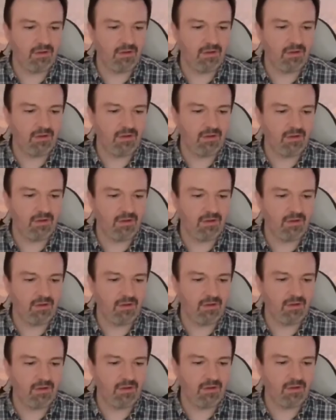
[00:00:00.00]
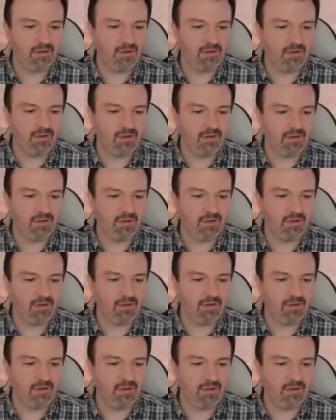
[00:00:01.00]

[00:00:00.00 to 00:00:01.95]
accurate. It's not a fighting game.